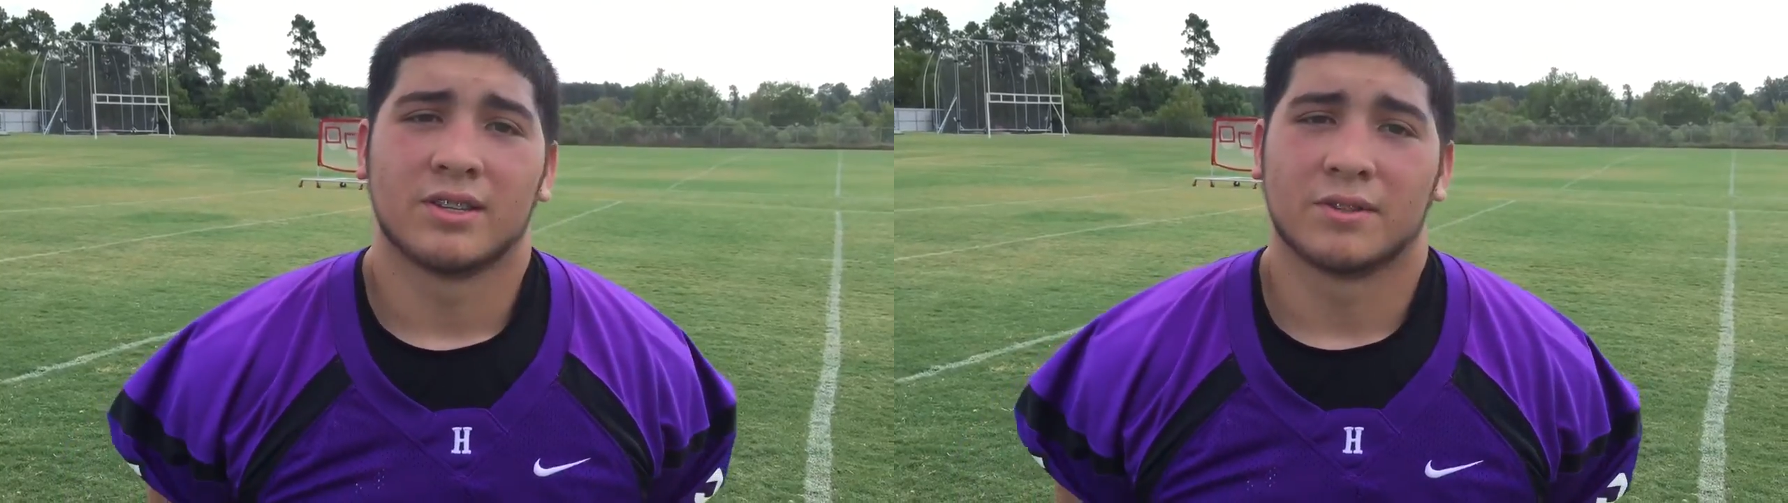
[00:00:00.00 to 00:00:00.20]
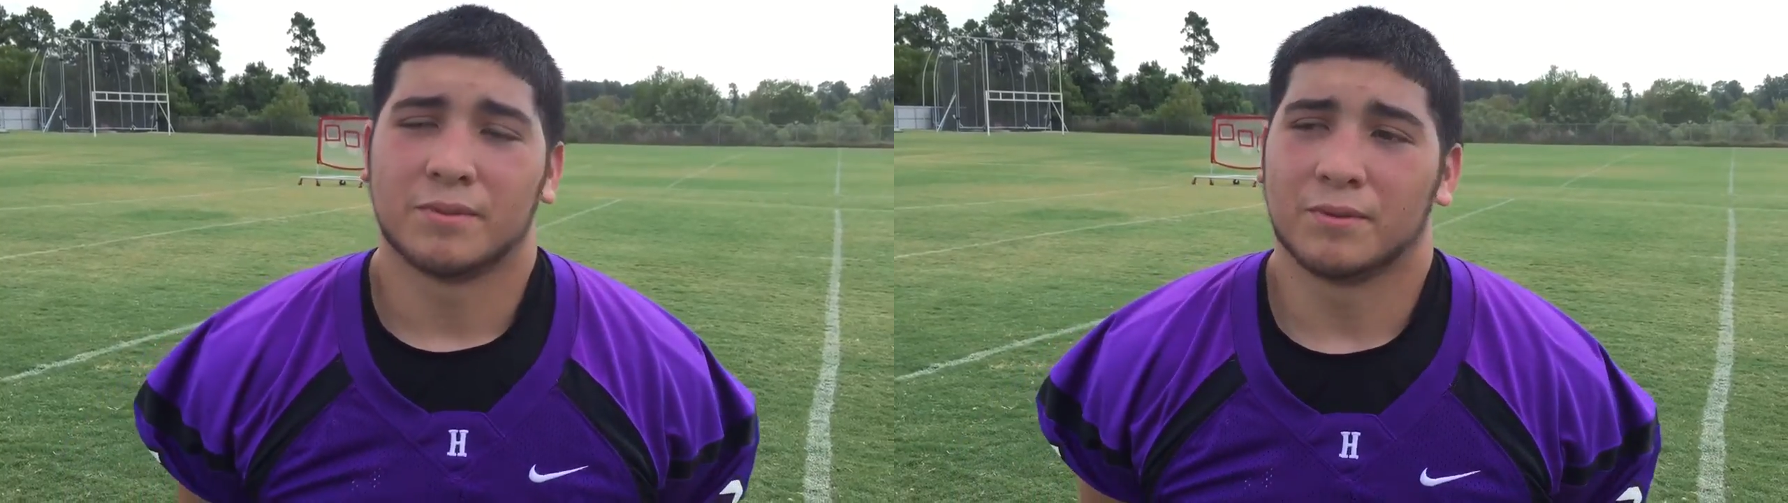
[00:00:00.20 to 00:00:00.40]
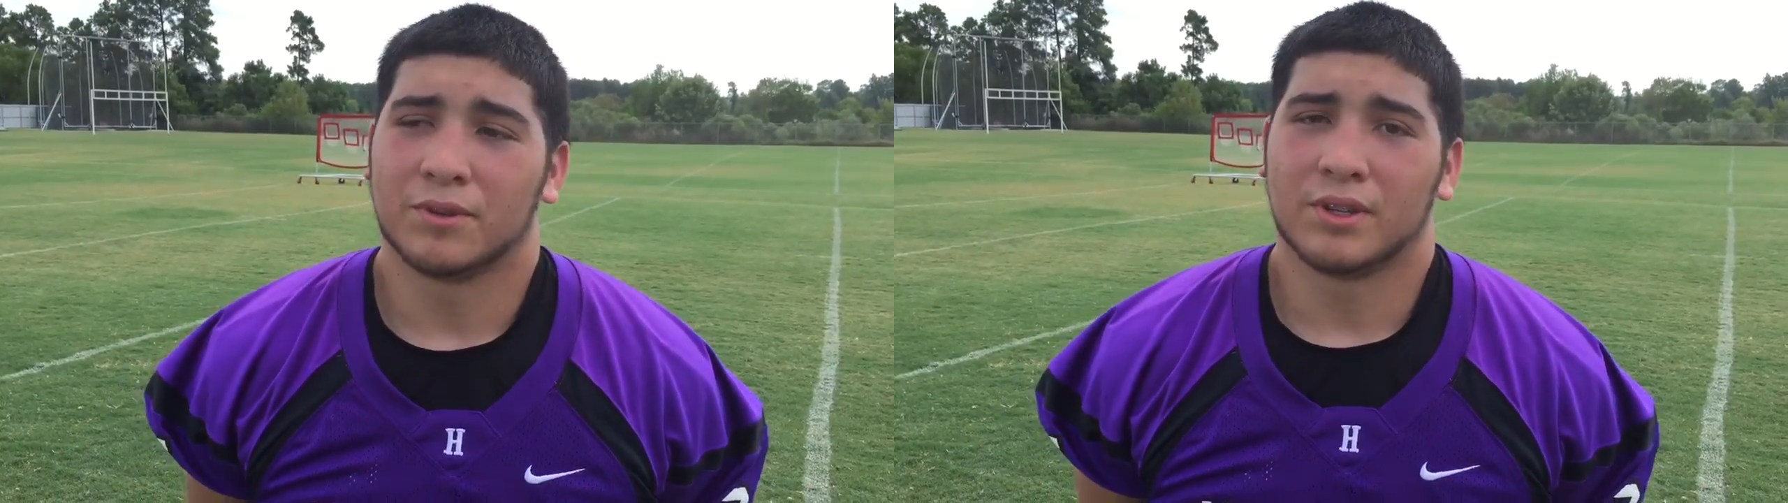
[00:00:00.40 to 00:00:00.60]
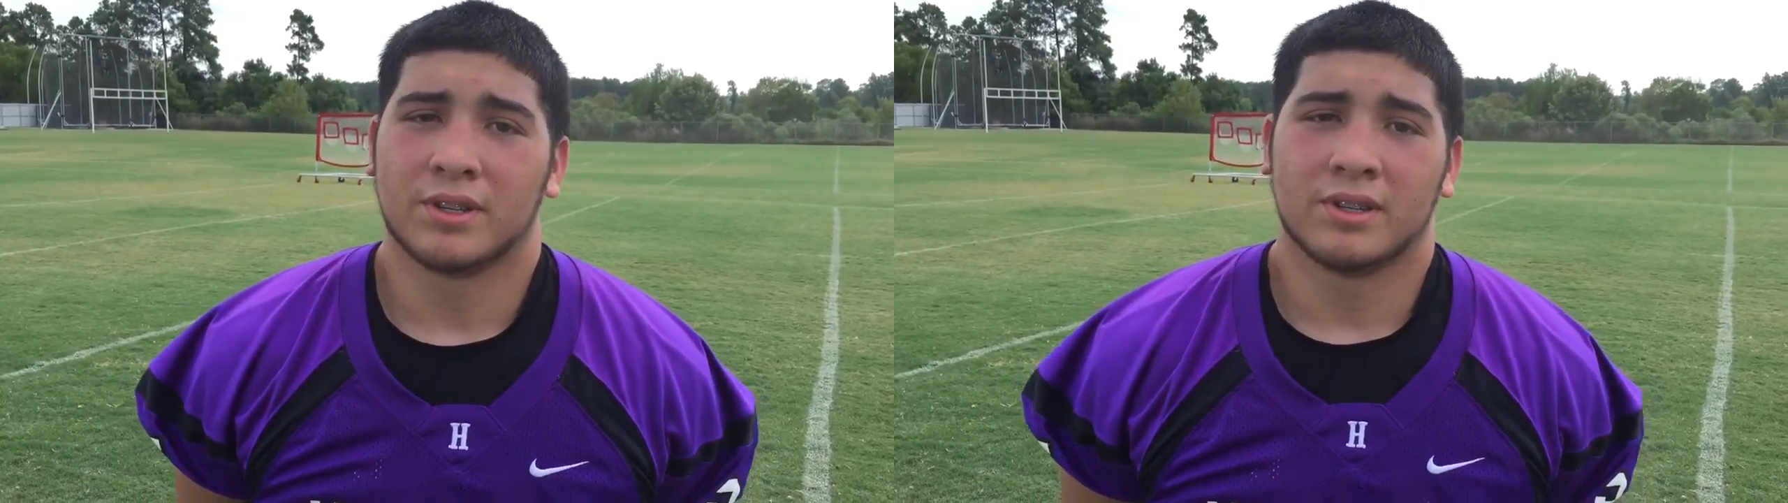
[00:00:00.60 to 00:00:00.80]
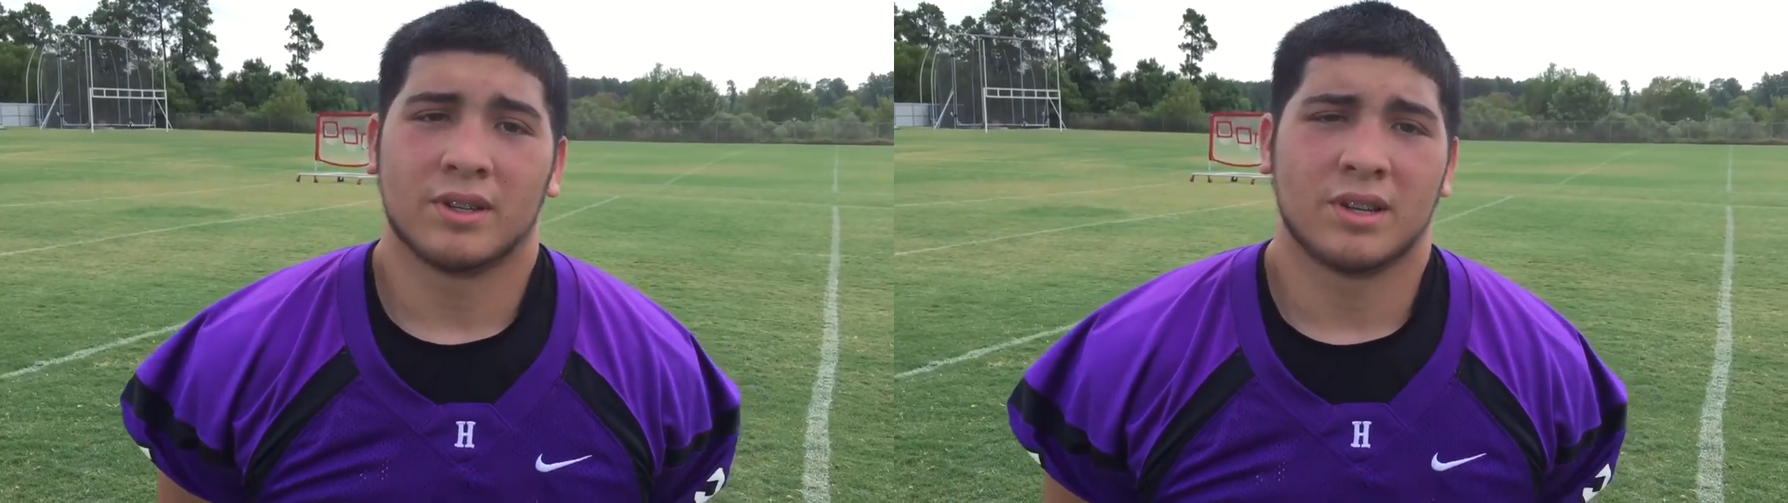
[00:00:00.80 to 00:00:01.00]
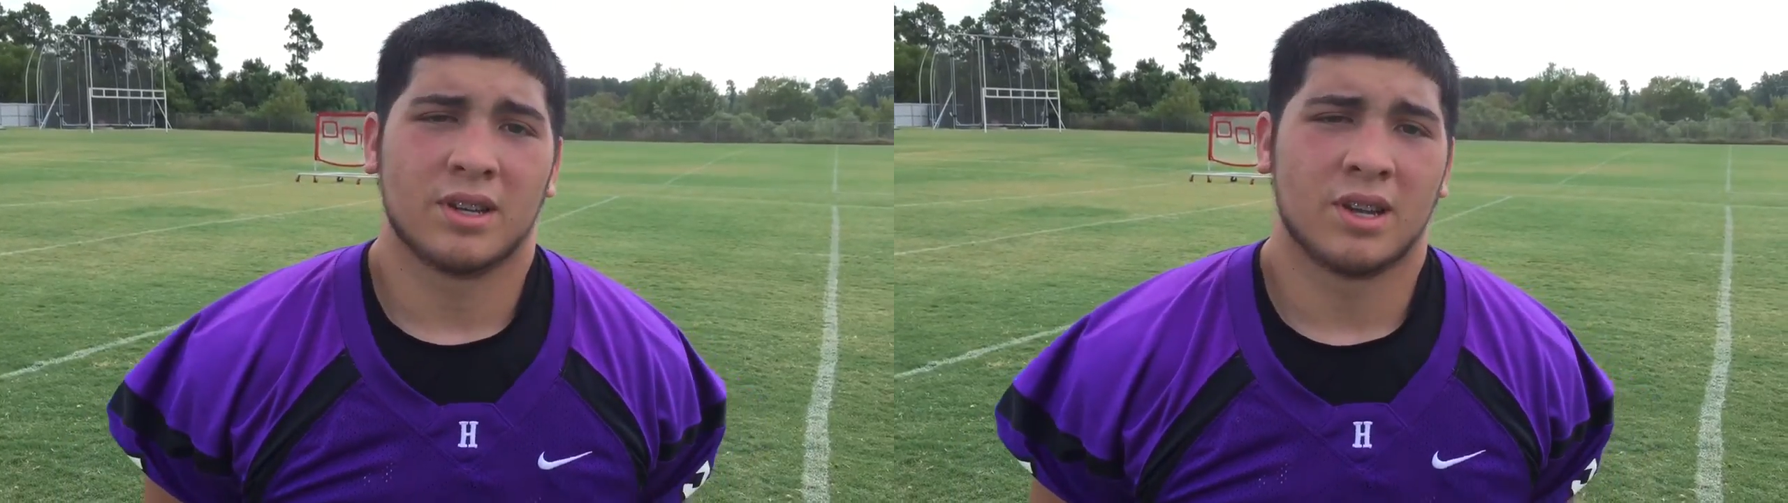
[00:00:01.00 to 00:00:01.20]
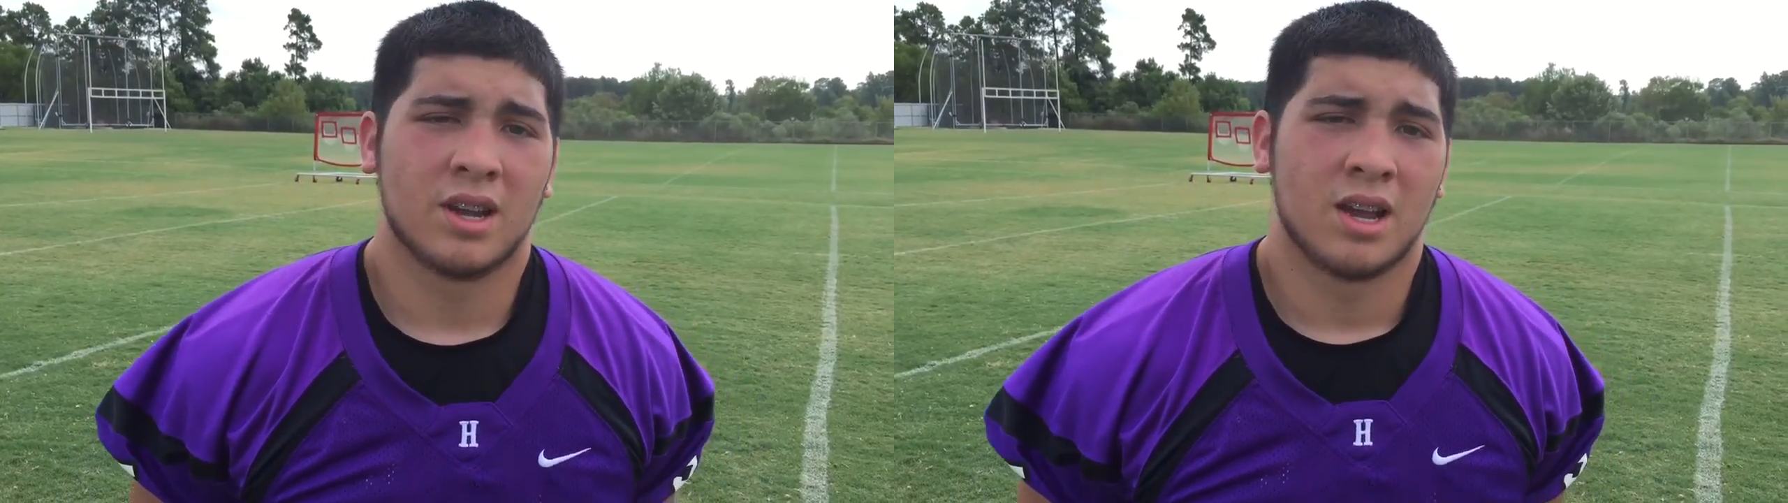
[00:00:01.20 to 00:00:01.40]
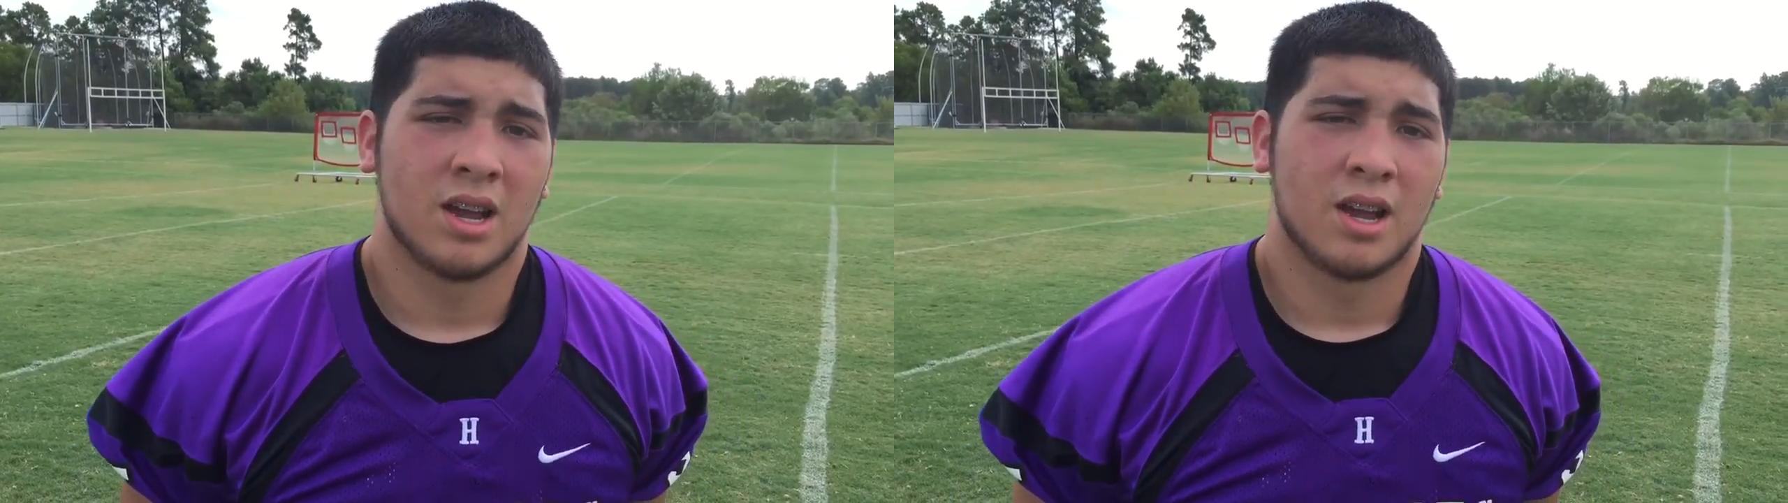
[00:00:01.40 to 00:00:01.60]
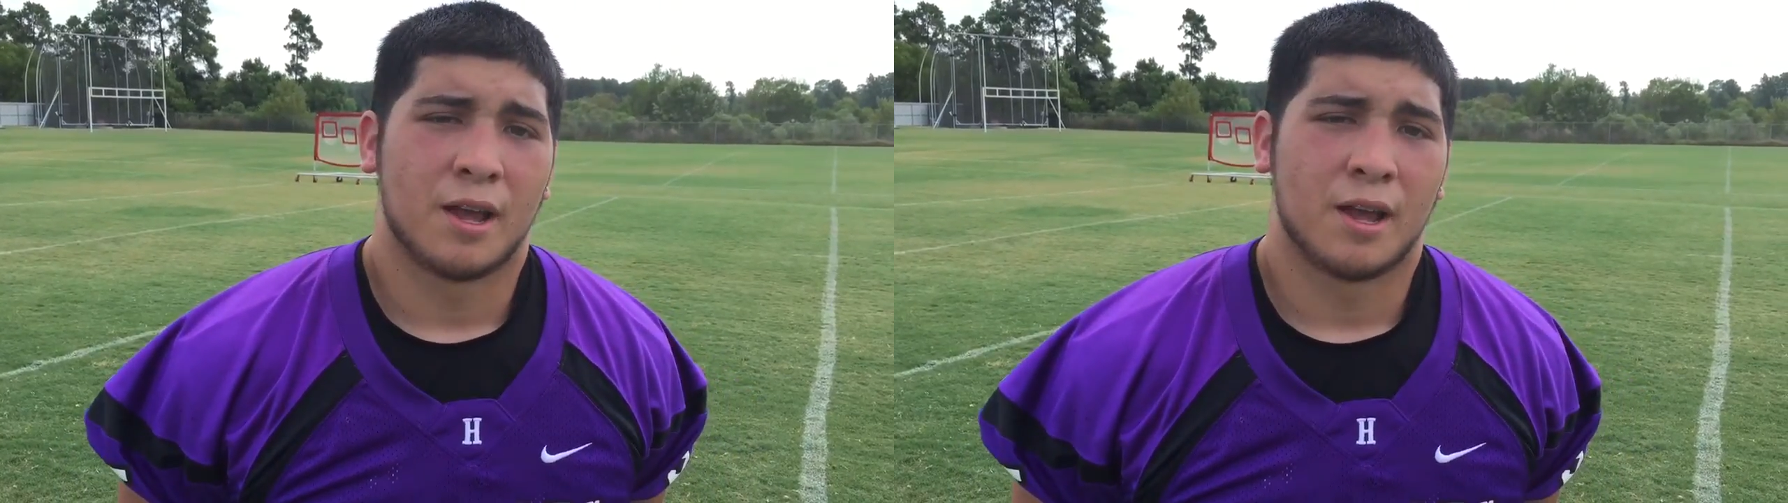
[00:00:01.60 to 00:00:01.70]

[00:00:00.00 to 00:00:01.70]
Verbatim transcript: It's been real good. Talk